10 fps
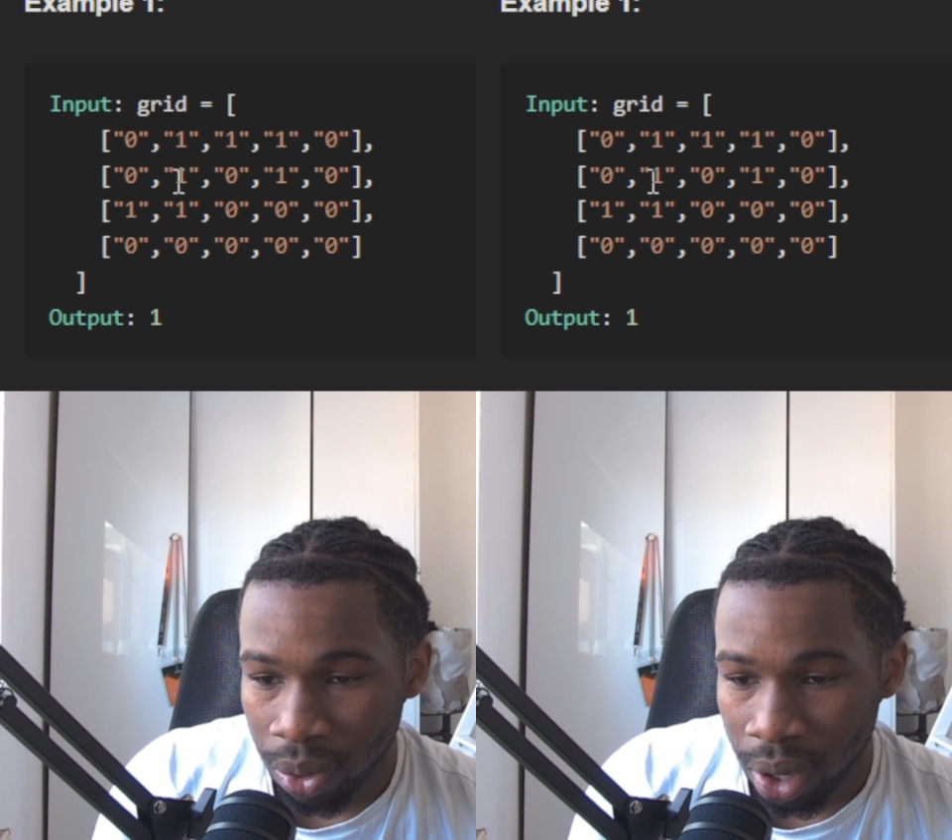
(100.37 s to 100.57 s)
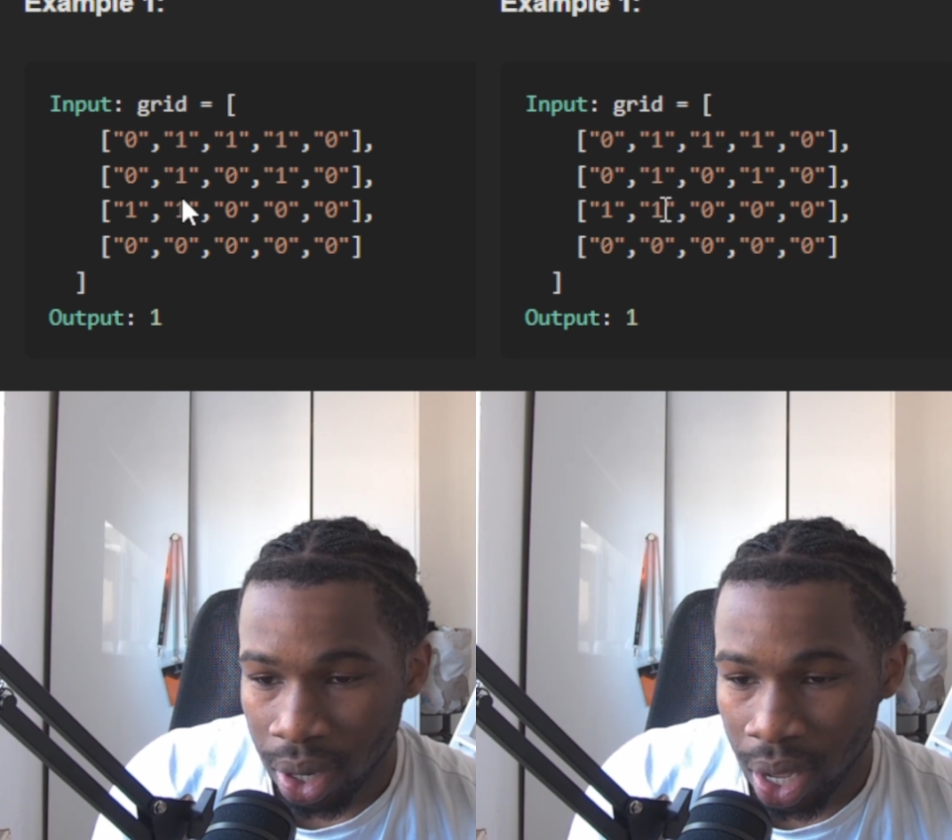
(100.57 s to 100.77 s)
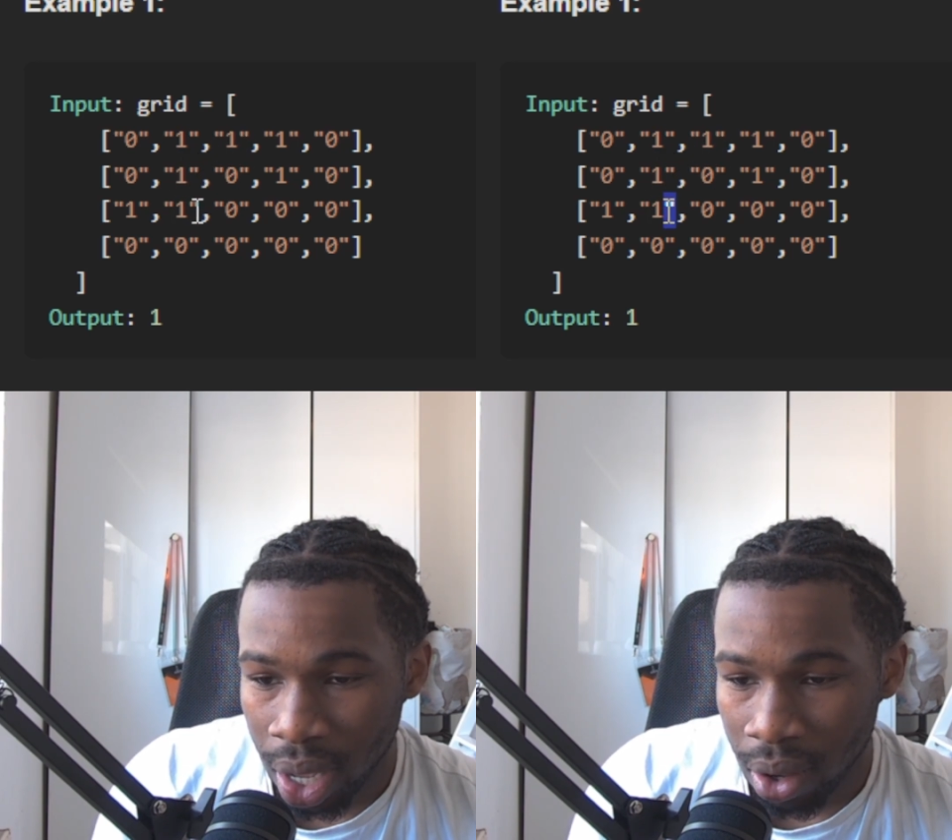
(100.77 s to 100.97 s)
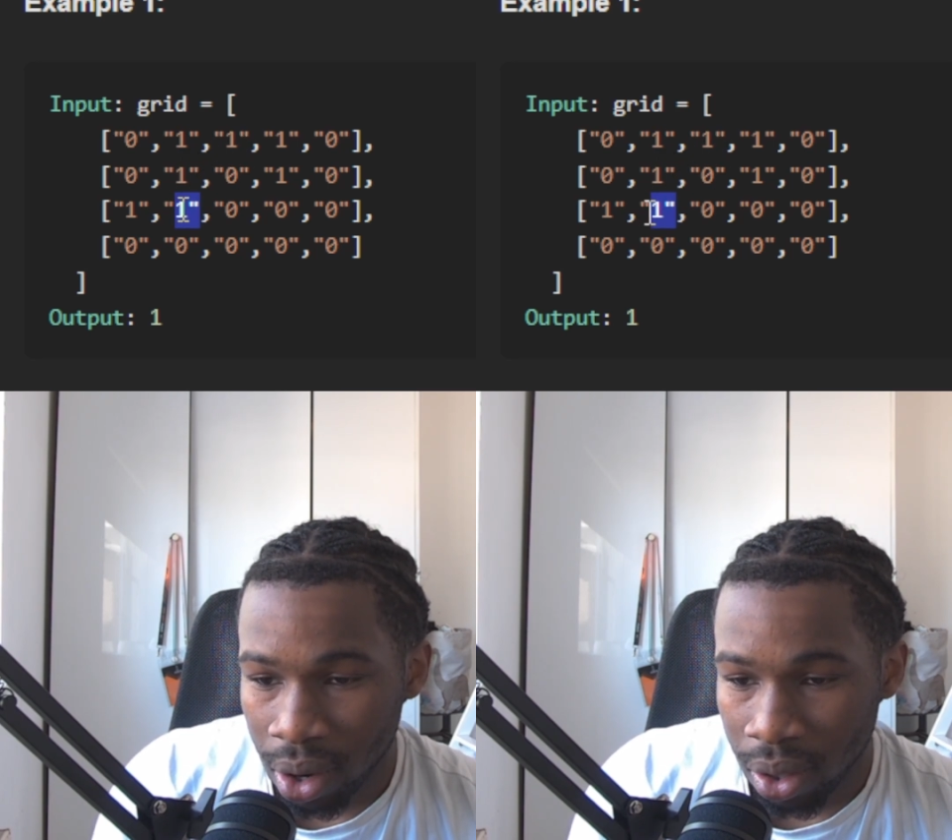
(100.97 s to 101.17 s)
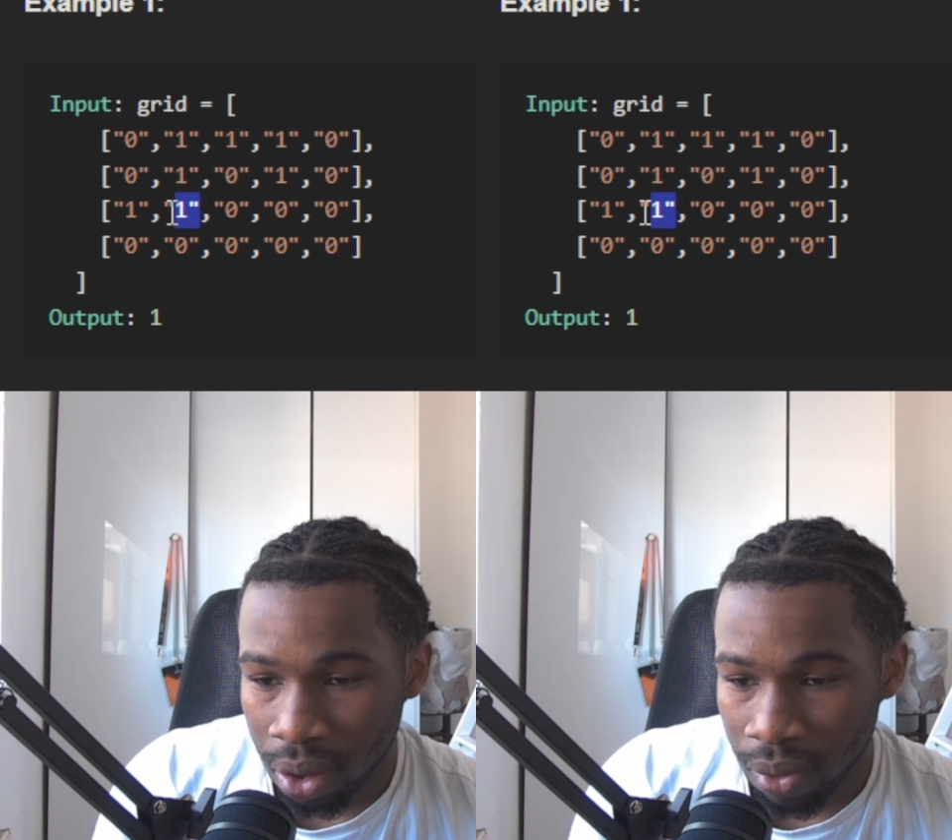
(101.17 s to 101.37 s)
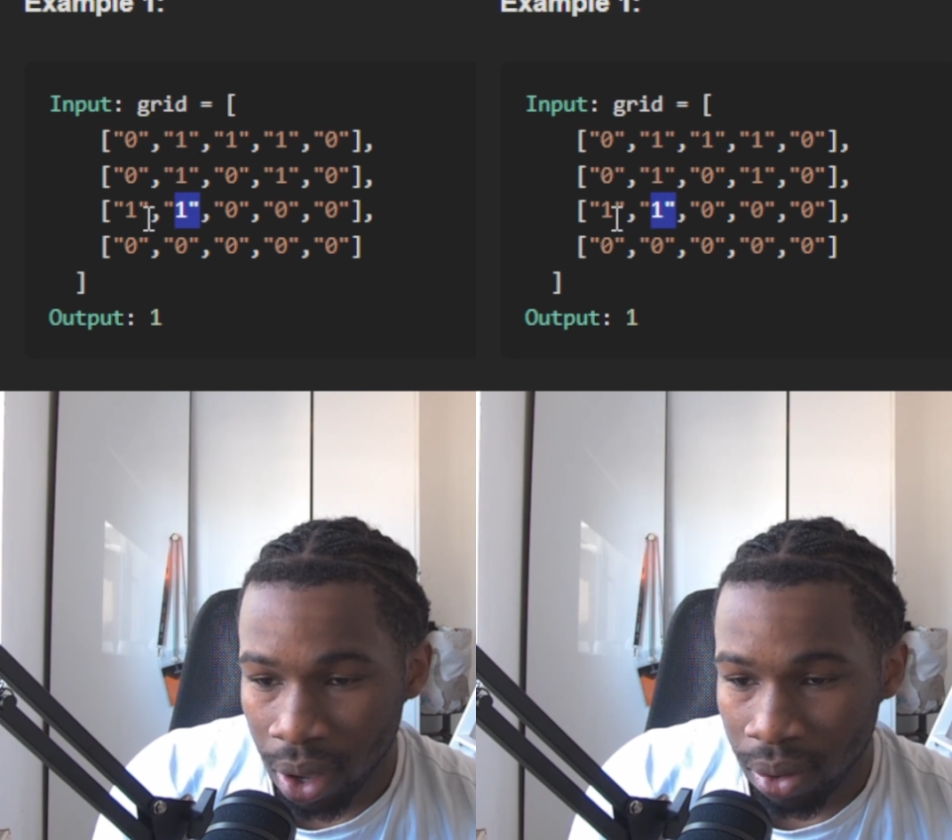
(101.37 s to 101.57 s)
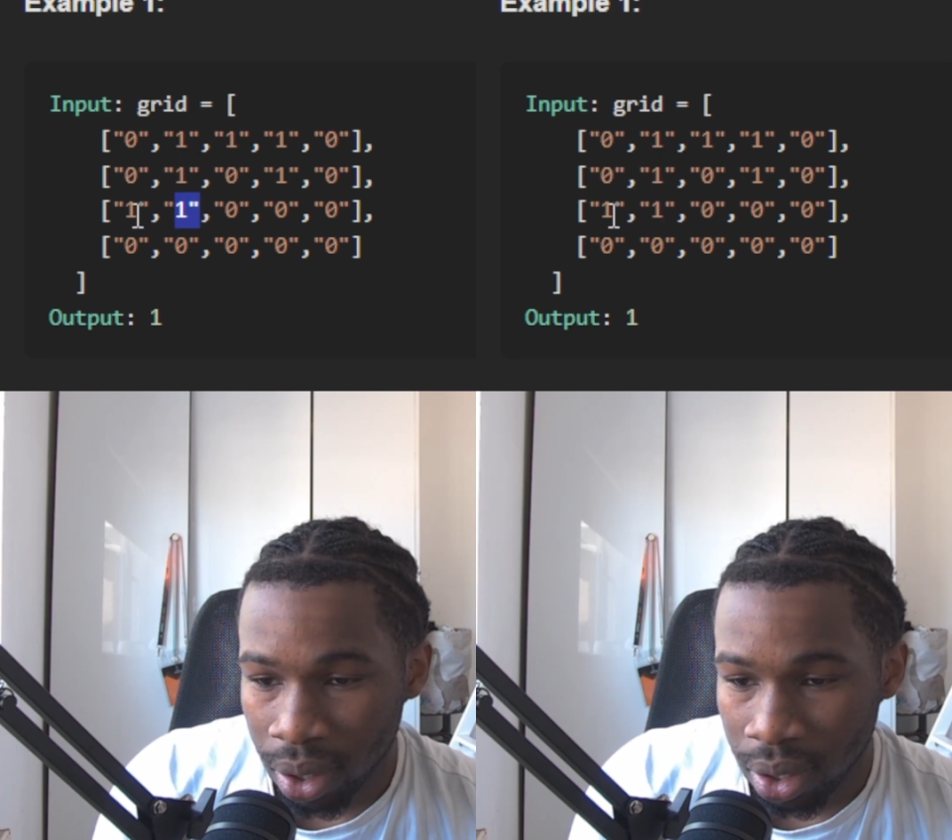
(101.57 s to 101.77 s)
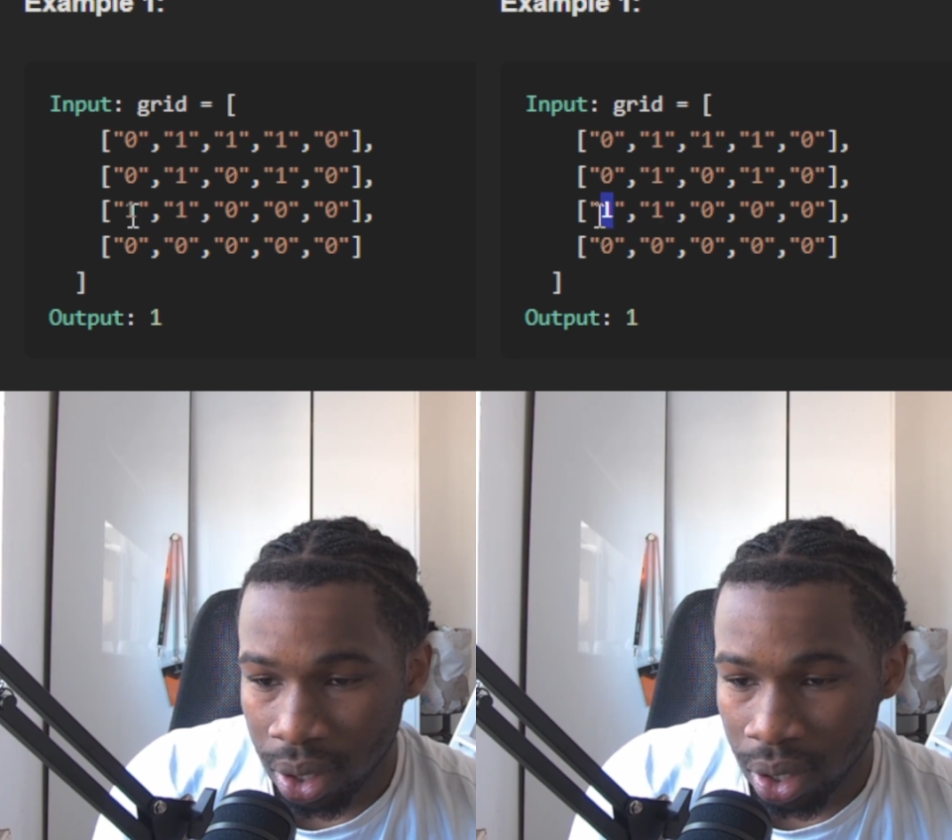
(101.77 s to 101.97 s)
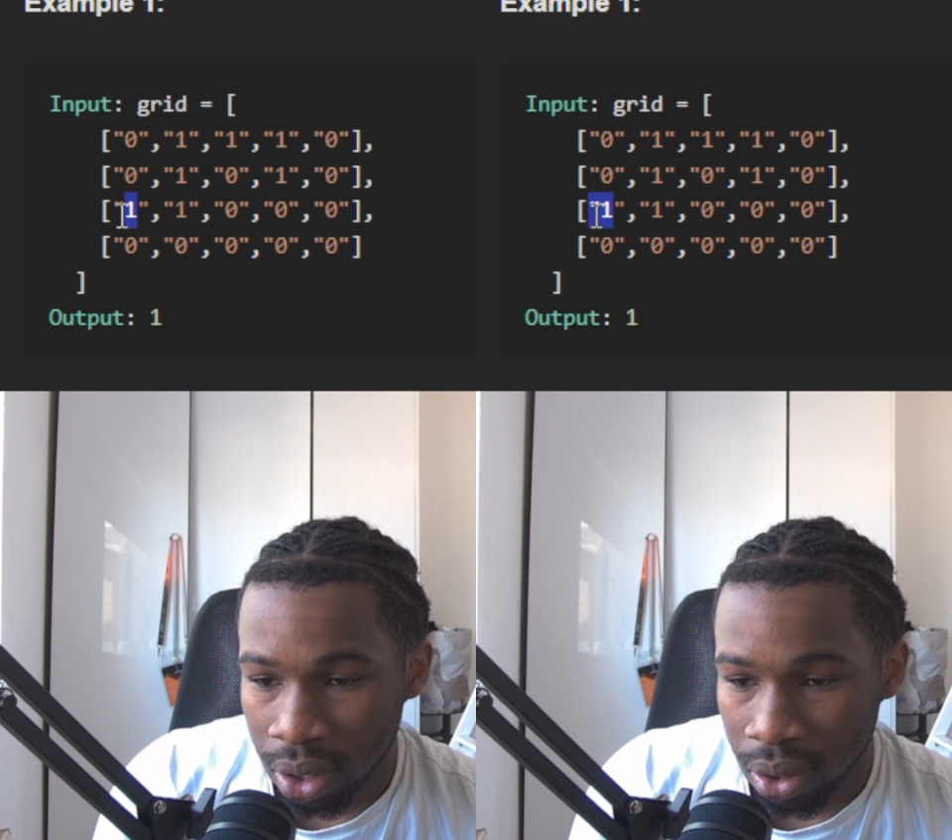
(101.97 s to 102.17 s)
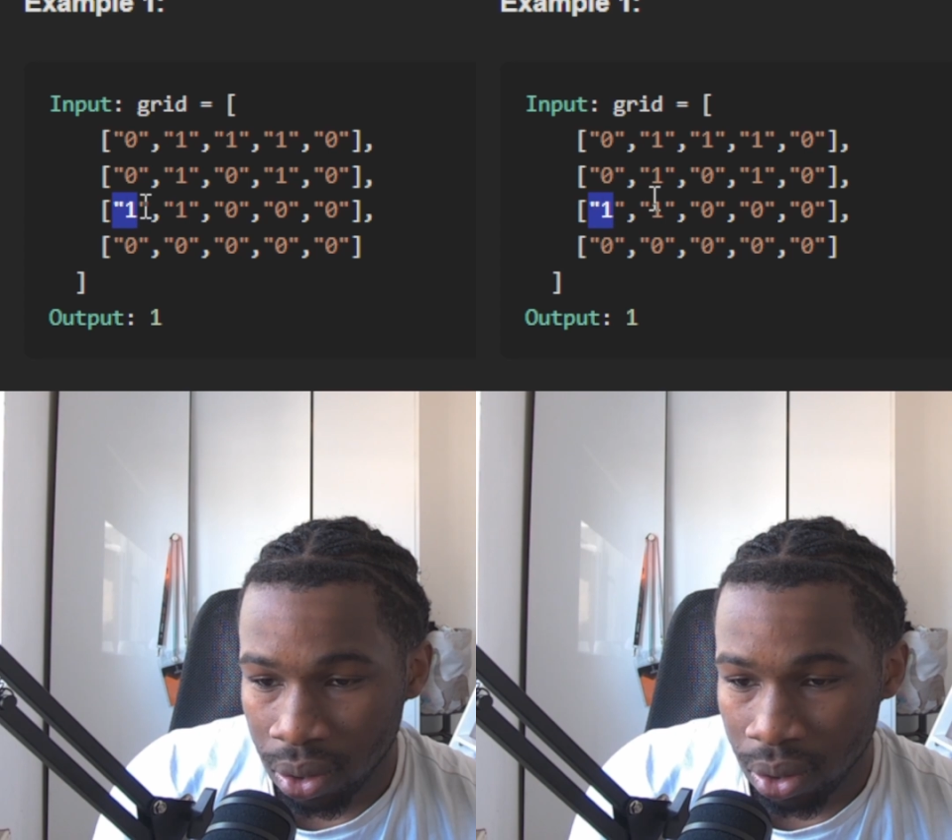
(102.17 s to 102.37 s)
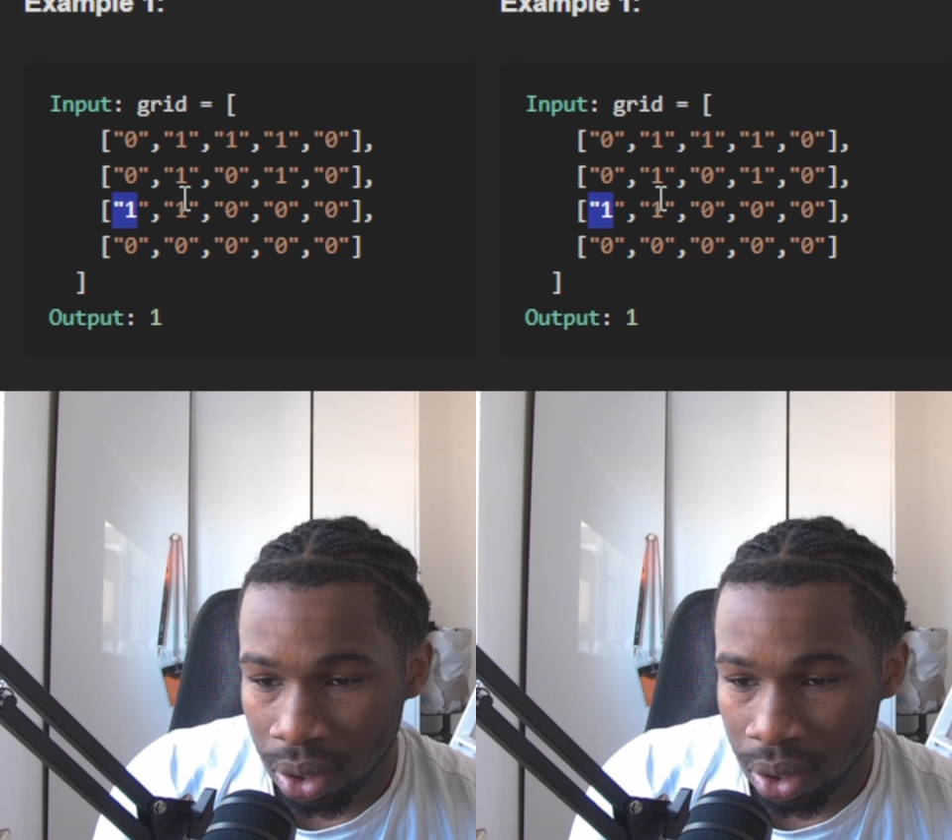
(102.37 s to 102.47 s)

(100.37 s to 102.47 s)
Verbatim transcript: We're going to add all the surrounding to the queue.